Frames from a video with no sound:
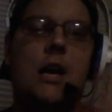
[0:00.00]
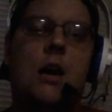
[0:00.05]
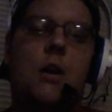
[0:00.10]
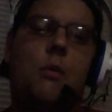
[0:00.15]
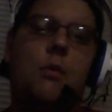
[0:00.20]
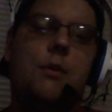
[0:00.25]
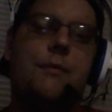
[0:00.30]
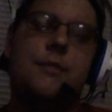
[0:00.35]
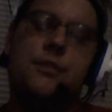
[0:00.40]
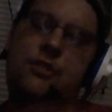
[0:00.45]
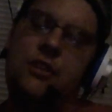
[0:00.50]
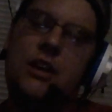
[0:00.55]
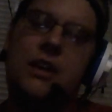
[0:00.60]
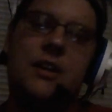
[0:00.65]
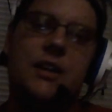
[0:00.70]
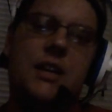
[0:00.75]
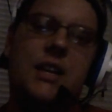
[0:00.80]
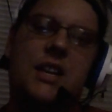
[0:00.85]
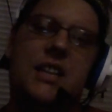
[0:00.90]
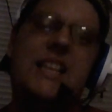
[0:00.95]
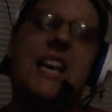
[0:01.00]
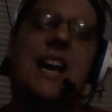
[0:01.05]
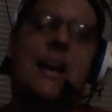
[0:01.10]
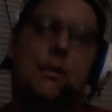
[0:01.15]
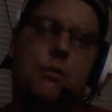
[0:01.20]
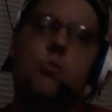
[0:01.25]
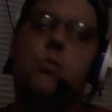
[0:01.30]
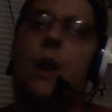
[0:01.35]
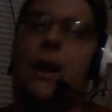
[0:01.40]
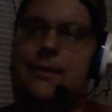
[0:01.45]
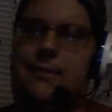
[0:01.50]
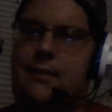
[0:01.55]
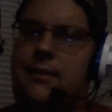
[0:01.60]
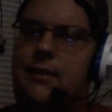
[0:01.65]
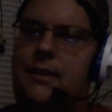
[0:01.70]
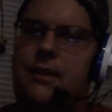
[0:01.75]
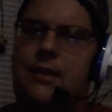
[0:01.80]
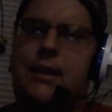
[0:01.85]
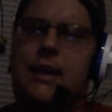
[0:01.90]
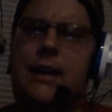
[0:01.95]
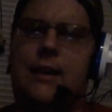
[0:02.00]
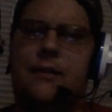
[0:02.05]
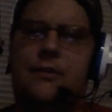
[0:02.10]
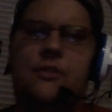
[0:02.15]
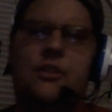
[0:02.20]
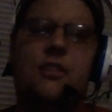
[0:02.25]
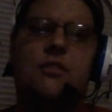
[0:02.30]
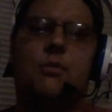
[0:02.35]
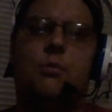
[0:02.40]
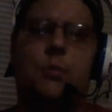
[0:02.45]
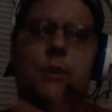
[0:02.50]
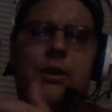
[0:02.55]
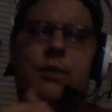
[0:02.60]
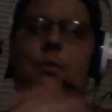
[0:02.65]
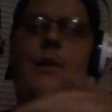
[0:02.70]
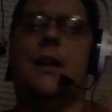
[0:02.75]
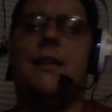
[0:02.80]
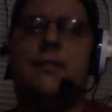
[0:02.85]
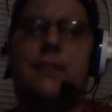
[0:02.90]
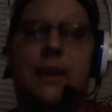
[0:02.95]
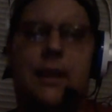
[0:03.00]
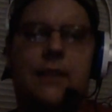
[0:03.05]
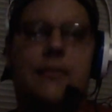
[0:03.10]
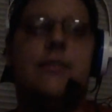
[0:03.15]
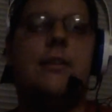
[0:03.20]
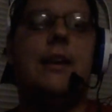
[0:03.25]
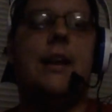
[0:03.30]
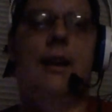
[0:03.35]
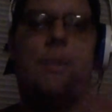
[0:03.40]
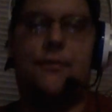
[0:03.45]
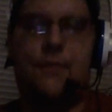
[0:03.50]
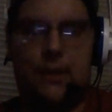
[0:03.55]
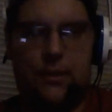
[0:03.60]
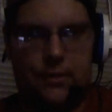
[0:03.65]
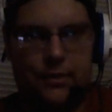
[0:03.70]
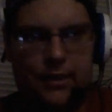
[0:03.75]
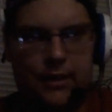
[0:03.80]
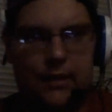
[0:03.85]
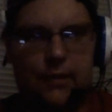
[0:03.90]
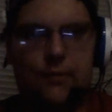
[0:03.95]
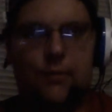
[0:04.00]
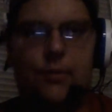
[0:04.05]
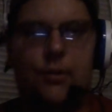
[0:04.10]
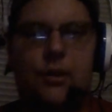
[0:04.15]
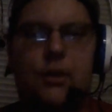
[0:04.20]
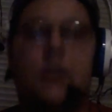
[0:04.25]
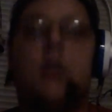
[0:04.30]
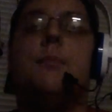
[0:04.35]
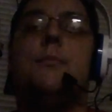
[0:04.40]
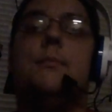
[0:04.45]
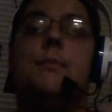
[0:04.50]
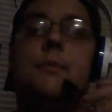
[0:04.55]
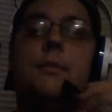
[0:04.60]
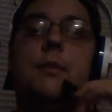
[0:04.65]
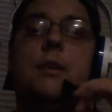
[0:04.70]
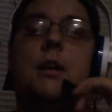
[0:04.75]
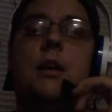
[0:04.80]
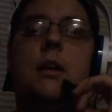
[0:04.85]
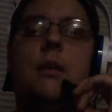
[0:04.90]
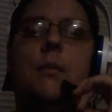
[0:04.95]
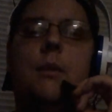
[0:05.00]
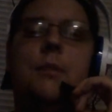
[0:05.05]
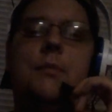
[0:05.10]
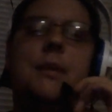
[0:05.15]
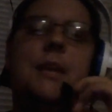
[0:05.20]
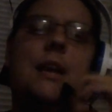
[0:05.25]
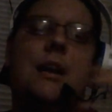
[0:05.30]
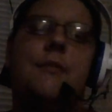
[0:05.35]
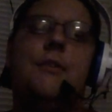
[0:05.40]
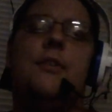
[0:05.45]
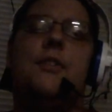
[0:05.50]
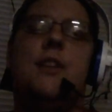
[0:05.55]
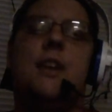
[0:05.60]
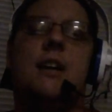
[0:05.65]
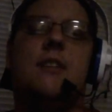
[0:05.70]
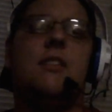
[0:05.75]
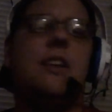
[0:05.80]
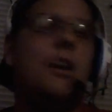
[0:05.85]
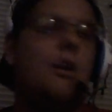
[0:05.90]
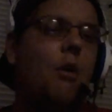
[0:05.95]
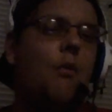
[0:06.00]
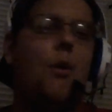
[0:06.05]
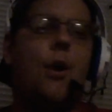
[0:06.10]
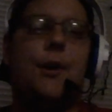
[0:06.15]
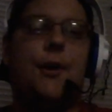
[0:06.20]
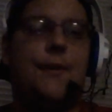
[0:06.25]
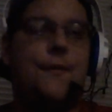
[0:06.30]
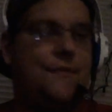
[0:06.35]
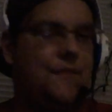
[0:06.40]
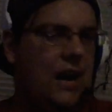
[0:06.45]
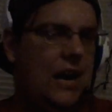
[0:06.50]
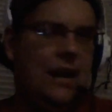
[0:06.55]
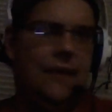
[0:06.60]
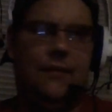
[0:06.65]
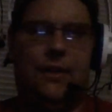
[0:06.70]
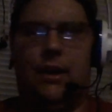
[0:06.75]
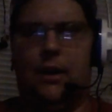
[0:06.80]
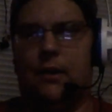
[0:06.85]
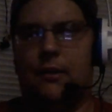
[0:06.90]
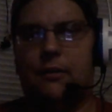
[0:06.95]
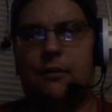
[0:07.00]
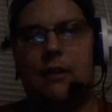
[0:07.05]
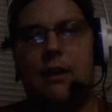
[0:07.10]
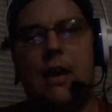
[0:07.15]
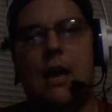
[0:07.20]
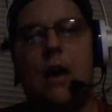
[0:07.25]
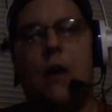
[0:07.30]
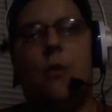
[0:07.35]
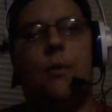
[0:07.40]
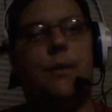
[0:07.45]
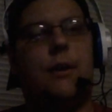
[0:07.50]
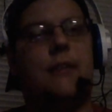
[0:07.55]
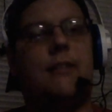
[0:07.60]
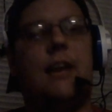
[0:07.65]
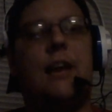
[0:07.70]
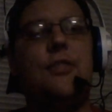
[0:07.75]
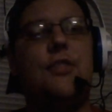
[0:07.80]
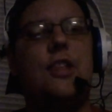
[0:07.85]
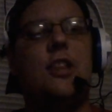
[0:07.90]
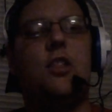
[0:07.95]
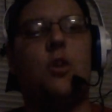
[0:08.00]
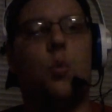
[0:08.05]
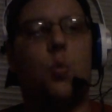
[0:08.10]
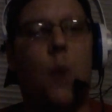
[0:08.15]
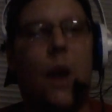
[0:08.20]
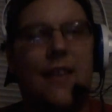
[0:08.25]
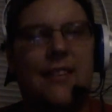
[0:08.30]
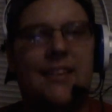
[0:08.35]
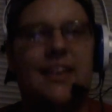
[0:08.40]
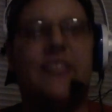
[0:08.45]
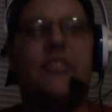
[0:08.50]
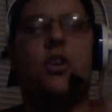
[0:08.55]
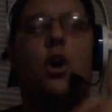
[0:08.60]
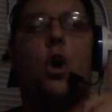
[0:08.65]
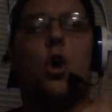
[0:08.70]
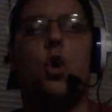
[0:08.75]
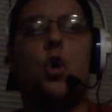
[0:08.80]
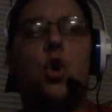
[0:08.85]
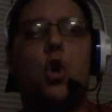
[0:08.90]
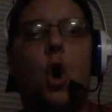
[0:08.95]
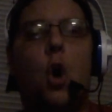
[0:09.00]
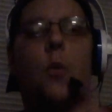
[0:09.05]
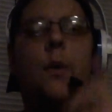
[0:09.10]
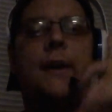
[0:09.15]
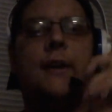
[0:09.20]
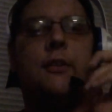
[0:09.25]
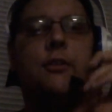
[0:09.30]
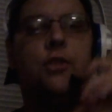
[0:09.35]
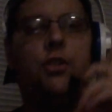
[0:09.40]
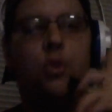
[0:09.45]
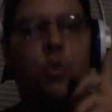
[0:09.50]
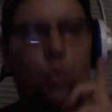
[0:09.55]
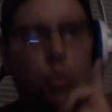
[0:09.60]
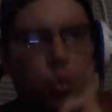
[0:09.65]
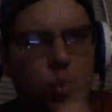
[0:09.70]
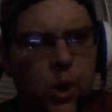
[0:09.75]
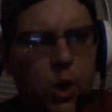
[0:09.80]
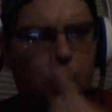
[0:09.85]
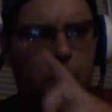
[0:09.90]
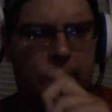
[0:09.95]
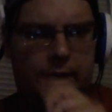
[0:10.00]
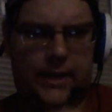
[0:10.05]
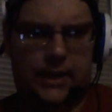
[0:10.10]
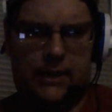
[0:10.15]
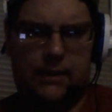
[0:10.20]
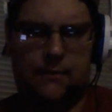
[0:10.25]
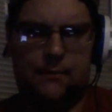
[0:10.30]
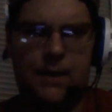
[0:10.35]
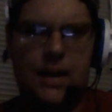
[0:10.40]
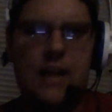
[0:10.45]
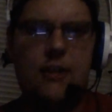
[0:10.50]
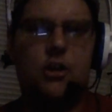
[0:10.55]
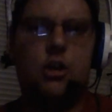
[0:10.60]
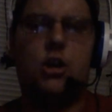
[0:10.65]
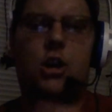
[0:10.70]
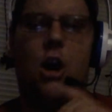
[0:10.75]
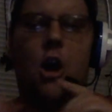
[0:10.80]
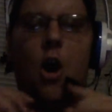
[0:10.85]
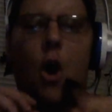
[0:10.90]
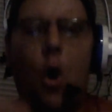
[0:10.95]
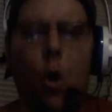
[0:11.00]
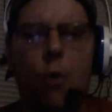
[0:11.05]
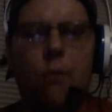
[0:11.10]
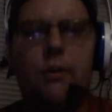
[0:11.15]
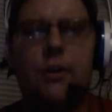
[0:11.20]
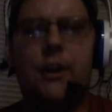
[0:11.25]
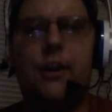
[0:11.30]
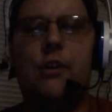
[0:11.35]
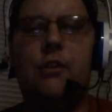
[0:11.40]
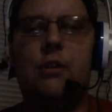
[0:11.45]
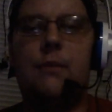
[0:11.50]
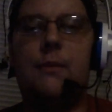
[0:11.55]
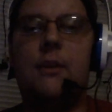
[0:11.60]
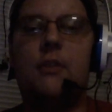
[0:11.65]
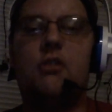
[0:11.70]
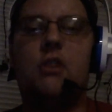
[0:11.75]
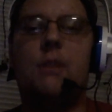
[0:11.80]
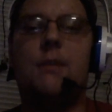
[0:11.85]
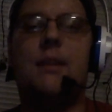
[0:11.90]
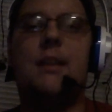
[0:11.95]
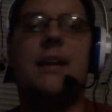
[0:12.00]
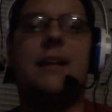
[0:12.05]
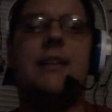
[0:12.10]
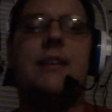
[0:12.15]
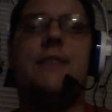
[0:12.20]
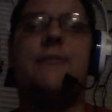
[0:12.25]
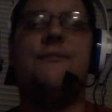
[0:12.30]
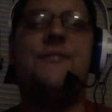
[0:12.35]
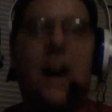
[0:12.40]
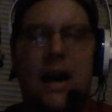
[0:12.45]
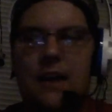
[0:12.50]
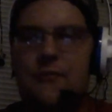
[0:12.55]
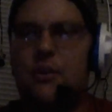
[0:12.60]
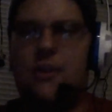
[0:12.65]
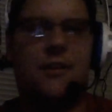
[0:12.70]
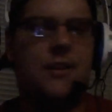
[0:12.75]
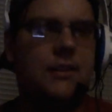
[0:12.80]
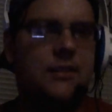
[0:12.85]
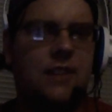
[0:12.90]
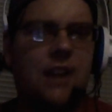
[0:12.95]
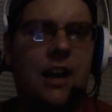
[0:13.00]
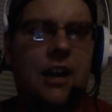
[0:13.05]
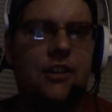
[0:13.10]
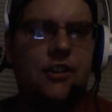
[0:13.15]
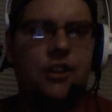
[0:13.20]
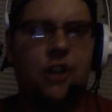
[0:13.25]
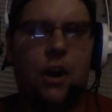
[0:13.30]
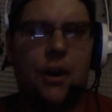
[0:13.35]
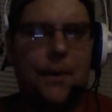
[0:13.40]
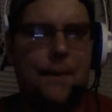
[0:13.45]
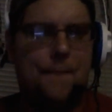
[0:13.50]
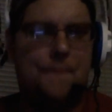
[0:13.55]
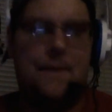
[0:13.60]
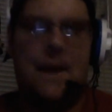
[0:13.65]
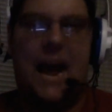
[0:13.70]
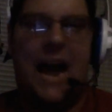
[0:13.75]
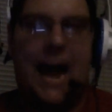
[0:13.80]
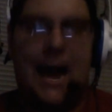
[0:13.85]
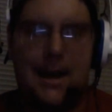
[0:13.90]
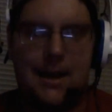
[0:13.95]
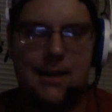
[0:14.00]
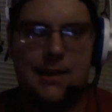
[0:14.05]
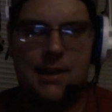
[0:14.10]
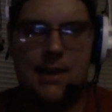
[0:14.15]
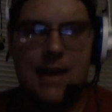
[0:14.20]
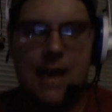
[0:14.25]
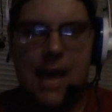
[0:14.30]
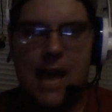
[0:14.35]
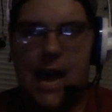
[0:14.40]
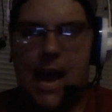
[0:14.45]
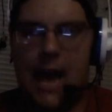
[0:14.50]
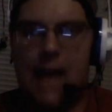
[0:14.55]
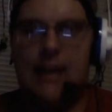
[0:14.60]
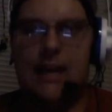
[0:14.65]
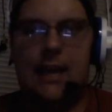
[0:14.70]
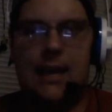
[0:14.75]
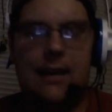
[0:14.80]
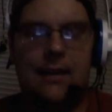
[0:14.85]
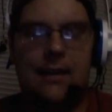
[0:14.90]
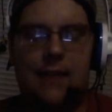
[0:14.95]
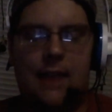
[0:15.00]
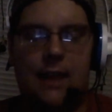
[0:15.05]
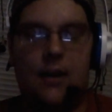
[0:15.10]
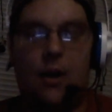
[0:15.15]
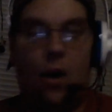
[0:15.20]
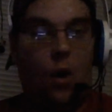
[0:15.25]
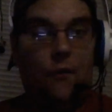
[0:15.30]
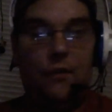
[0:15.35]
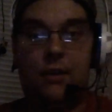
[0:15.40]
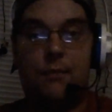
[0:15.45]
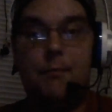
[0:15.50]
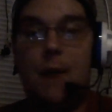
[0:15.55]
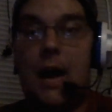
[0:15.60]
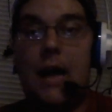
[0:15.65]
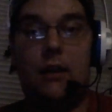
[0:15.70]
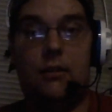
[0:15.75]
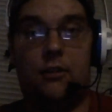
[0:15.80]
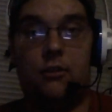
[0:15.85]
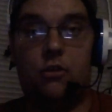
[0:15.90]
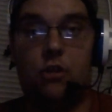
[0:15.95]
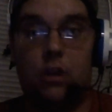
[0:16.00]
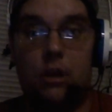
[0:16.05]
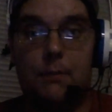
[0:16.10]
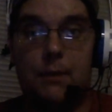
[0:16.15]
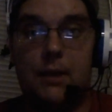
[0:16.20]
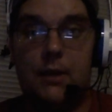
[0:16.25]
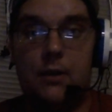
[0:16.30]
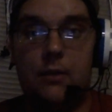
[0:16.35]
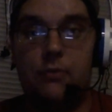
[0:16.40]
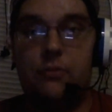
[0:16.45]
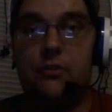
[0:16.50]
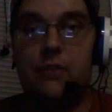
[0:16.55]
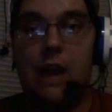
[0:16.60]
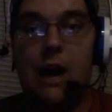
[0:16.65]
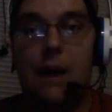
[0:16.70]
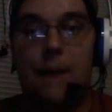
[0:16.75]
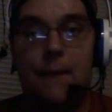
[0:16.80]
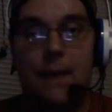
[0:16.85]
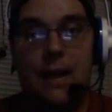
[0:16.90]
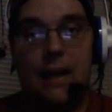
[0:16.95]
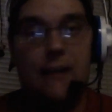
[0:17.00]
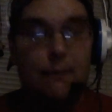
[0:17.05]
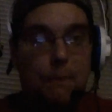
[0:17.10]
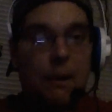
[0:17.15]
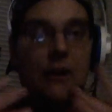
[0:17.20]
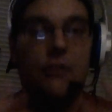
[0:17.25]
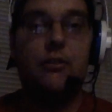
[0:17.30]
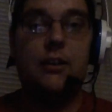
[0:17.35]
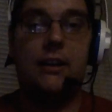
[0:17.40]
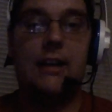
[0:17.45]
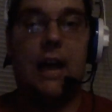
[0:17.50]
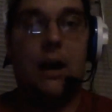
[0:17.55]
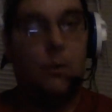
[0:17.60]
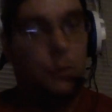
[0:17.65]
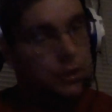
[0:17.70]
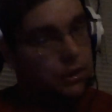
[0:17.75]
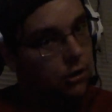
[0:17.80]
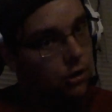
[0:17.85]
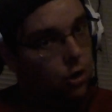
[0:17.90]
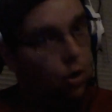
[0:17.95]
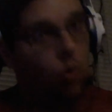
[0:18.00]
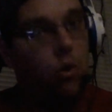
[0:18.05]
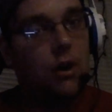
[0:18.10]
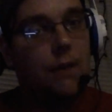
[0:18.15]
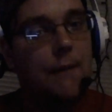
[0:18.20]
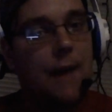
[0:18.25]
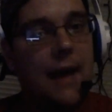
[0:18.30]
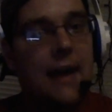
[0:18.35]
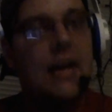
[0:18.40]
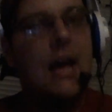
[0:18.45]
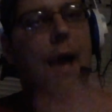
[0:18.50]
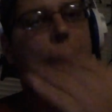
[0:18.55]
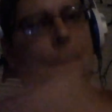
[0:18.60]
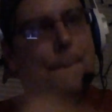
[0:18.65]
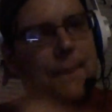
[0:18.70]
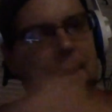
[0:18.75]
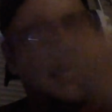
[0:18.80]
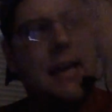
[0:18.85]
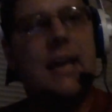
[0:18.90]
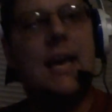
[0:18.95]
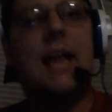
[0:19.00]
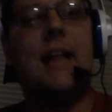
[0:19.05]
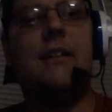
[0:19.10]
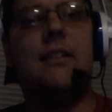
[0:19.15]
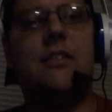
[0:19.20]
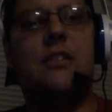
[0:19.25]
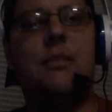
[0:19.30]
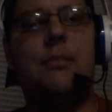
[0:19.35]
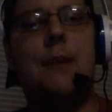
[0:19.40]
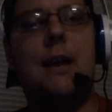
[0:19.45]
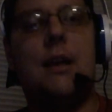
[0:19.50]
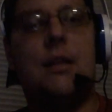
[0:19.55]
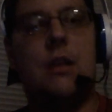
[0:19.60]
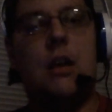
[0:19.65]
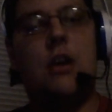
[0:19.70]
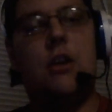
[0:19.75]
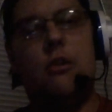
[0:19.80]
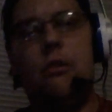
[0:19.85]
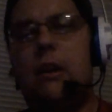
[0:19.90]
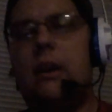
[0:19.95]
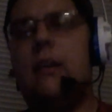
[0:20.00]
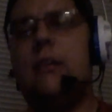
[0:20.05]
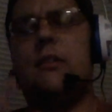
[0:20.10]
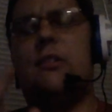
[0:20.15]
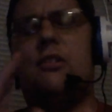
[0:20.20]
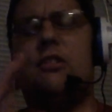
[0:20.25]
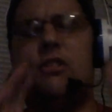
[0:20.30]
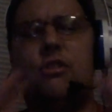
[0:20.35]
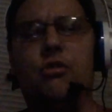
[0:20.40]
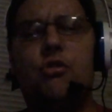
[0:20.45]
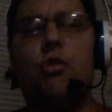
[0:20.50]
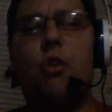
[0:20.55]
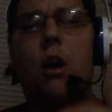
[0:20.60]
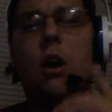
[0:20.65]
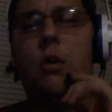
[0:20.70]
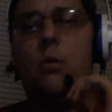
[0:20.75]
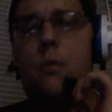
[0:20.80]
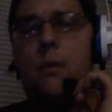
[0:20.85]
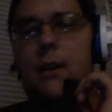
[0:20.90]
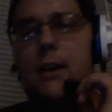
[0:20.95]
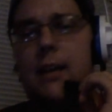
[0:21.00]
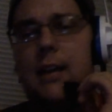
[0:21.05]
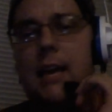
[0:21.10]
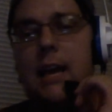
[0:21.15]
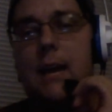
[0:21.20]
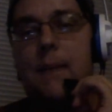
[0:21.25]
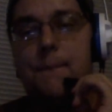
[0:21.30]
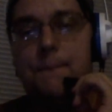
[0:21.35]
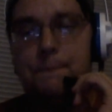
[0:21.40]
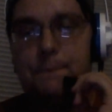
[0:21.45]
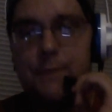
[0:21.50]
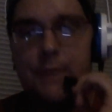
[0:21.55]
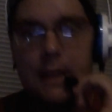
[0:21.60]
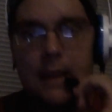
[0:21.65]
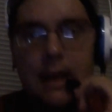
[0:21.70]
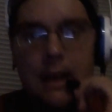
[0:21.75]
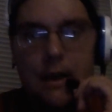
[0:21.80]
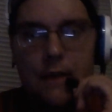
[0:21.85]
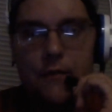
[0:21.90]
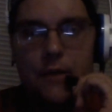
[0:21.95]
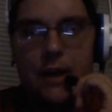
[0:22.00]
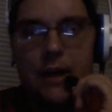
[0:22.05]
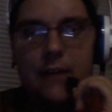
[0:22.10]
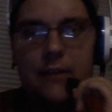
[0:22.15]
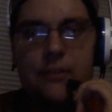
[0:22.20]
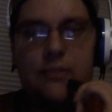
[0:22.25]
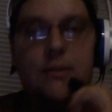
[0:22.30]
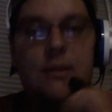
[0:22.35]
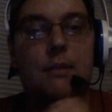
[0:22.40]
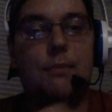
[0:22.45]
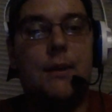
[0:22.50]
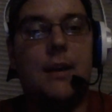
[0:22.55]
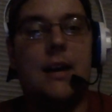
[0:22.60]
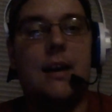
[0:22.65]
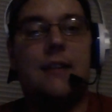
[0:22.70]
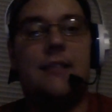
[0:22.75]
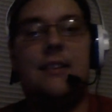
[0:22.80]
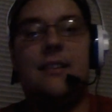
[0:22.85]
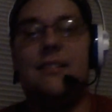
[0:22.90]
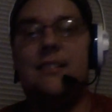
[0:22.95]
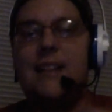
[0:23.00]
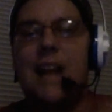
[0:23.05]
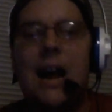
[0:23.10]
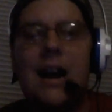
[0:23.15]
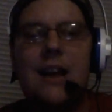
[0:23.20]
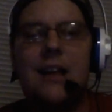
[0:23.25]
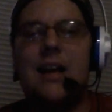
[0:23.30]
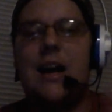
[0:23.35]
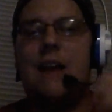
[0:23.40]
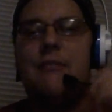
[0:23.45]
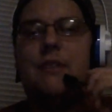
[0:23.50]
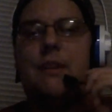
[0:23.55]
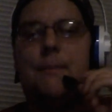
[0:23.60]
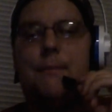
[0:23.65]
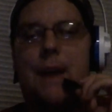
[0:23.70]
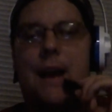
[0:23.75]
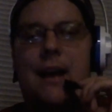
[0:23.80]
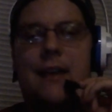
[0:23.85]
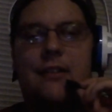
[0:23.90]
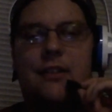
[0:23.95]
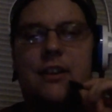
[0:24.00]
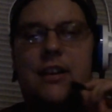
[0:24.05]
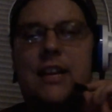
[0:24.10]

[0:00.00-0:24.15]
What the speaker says: Reds. Yeah, just with the Redskins, the NFL thing could come. Well, the NFL thing, I'll say over under 5 years. Because I think the Redskins are going to ruin him. They're going to overuse him. He's going to be like this 500 touch yard back. And all of his miles is going to be used up. Especially now with your quarterback being Alex Smith. You need a strong running game for Alex Smith because he's not a confident passer.